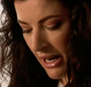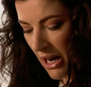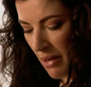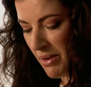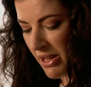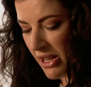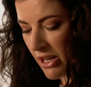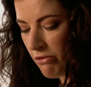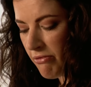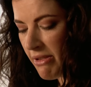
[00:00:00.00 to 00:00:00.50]
I
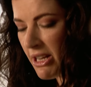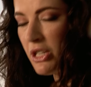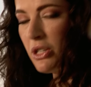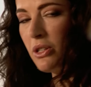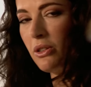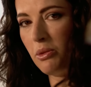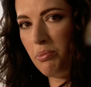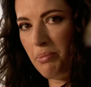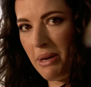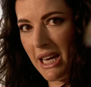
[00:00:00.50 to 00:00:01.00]
mean, the
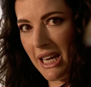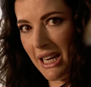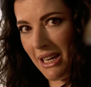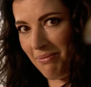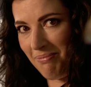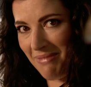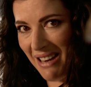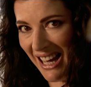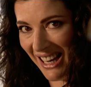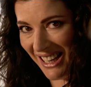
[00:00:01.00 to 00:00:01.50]
original pig
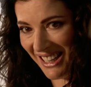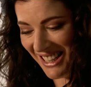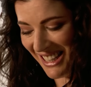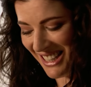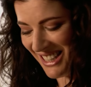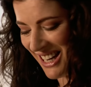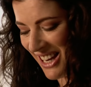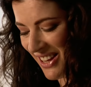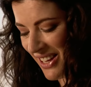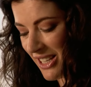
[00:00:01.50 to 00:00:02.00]
in
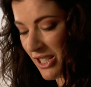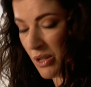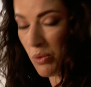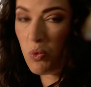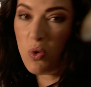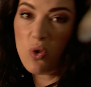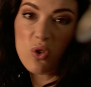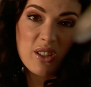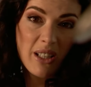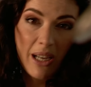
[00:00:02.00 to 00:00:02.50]
blanket, I think it's a
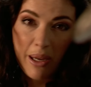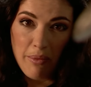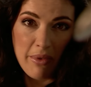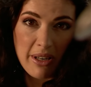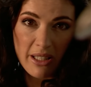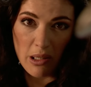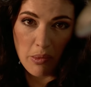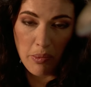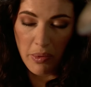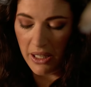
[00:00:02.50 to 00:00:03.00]
wartime
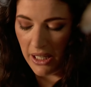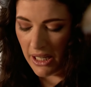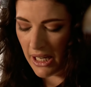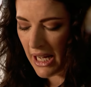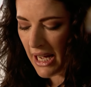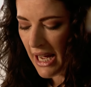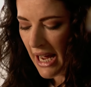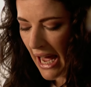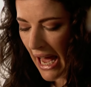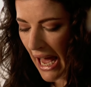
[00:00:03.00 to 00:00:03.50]
recipe,
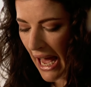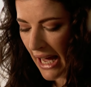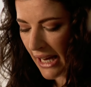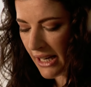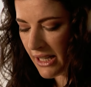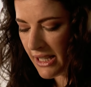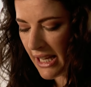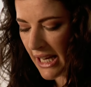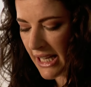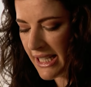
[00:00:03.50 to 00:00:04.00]

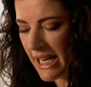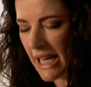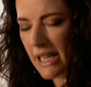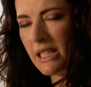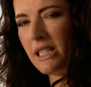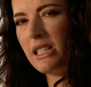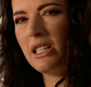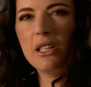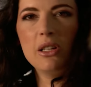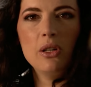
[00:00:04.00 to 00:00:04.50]
and they
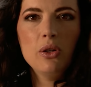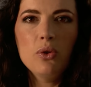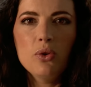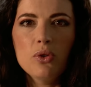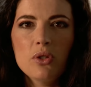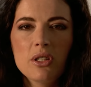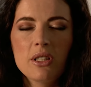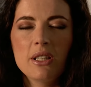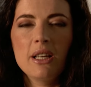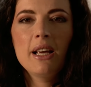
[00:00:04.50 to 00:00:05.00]
tended to
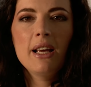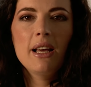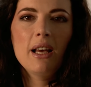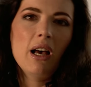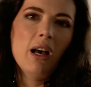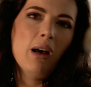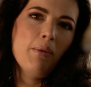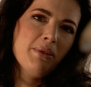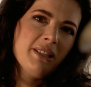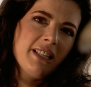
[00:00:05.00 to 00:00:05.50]
use
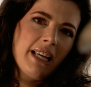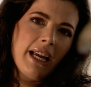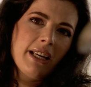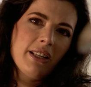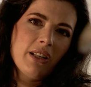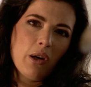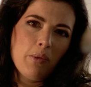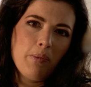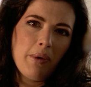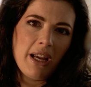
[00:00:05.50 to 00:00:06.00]
a
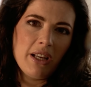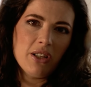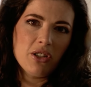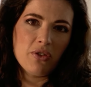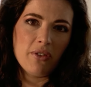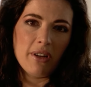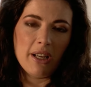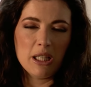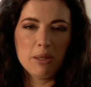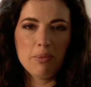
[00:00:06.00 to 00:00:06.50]
potato
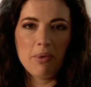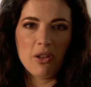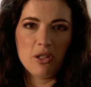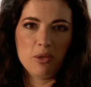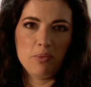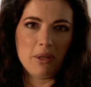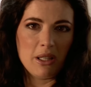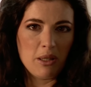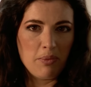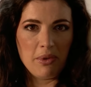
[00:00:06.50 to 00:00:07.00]
pastry, I
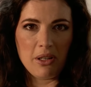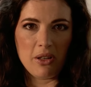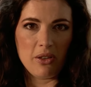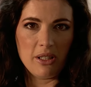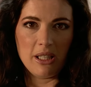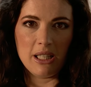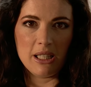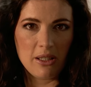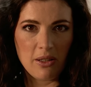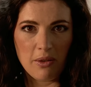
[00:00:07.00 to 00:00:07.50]
suppose, just
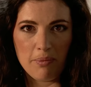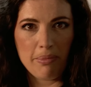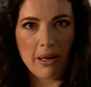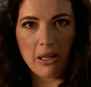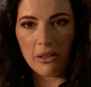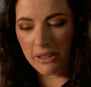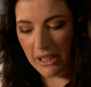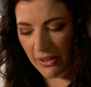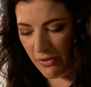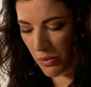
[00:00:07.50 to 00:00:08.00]
because it sort of
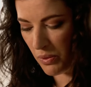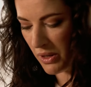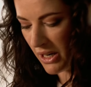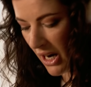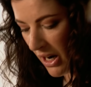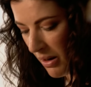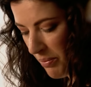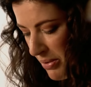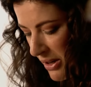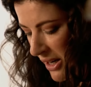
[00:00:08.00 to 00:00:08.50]
bulked everyone
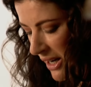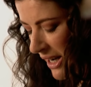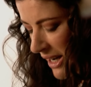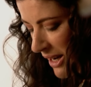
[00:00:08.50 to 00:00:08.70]
up.